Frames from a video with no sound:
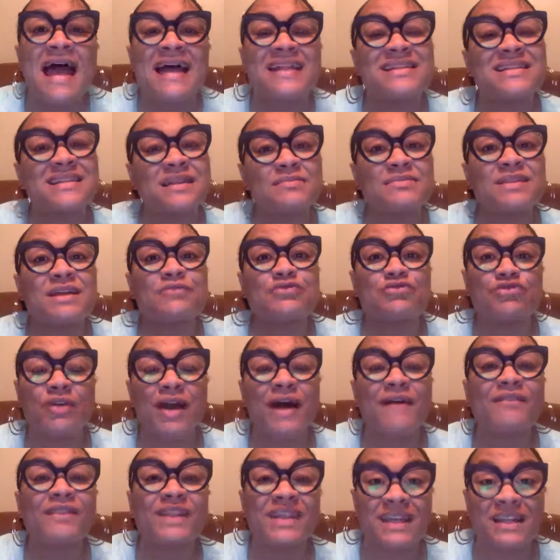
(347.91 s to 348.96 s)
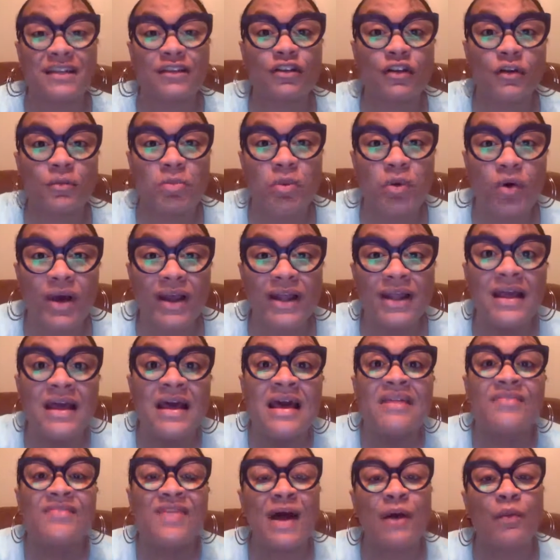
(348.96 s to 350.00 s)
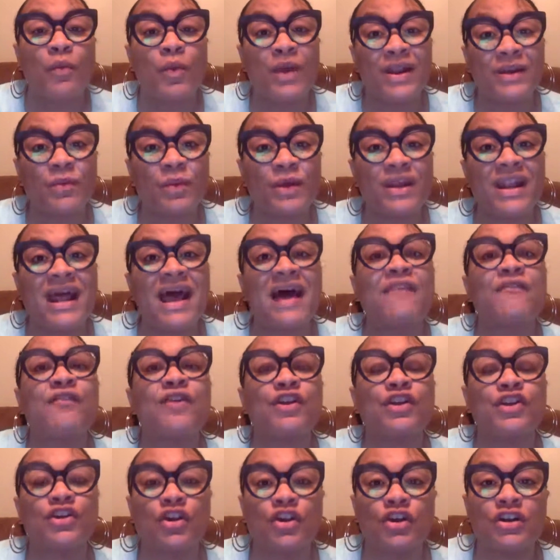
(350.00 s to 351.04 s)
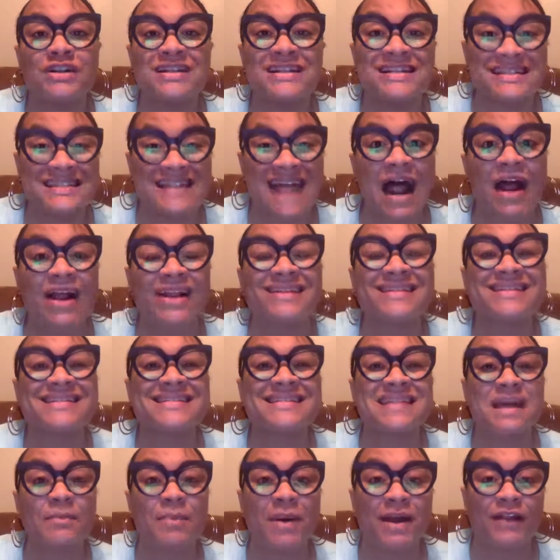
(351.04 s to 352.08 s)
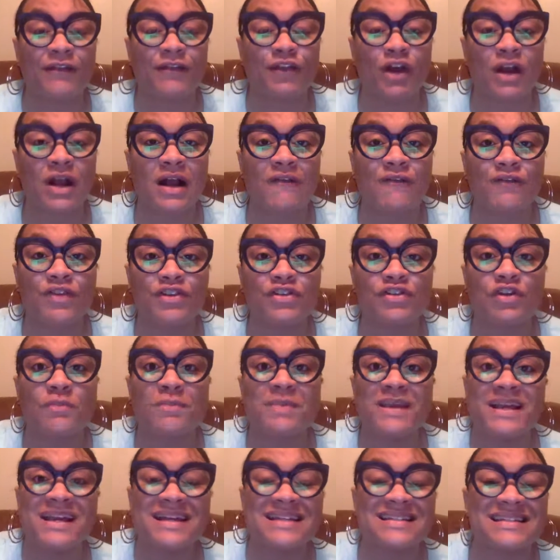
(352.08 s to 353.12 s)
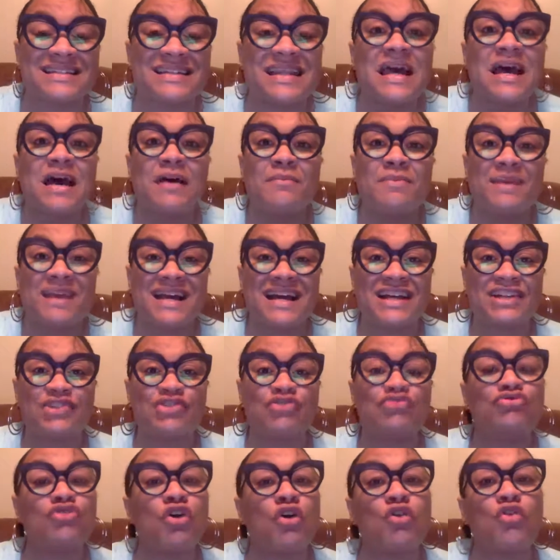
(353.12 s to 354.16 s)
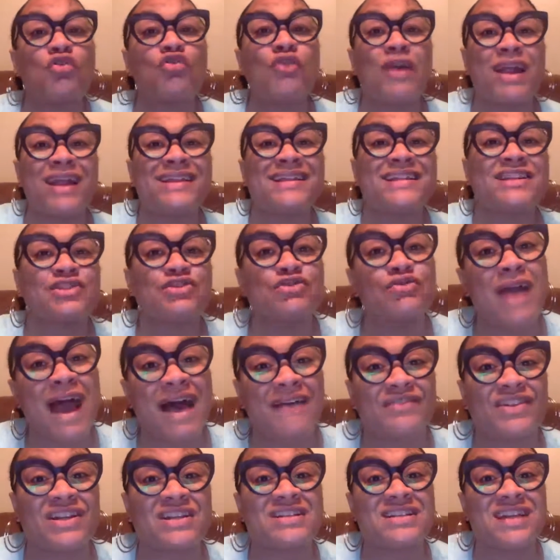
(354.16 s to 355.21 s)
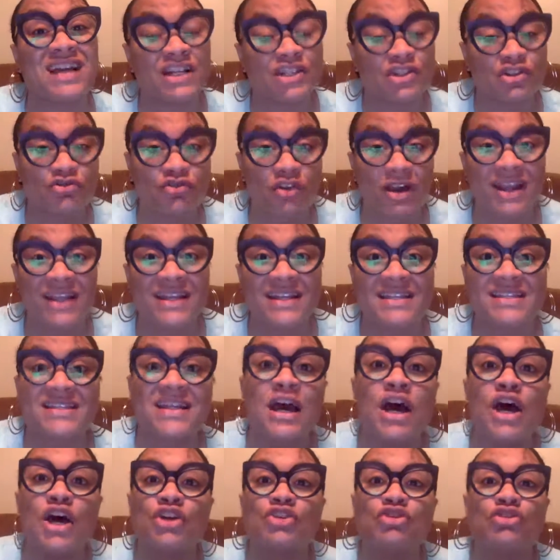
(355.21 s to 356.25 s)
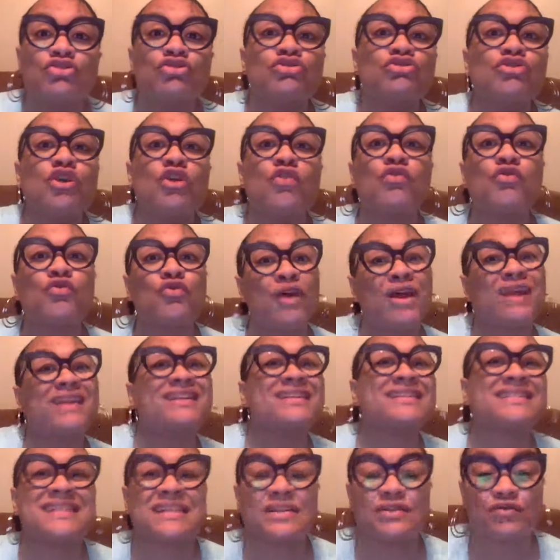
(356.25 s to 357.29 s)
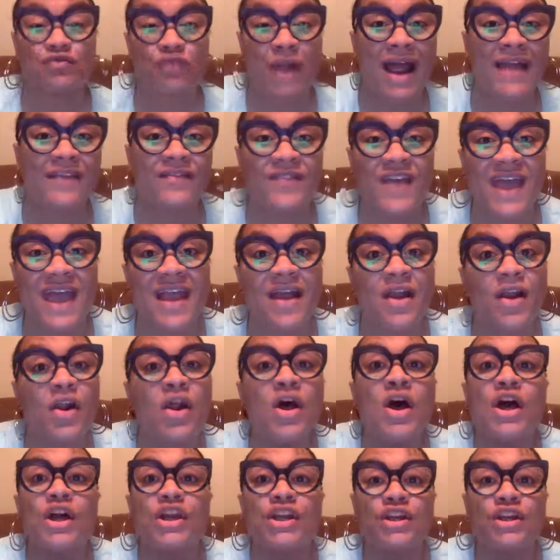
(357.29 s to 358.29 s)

And sometimes you have to get to a point that whenever you're designed to step out of your comfort zone because you know greatness, you have to touch greatness. You know greatness is right there.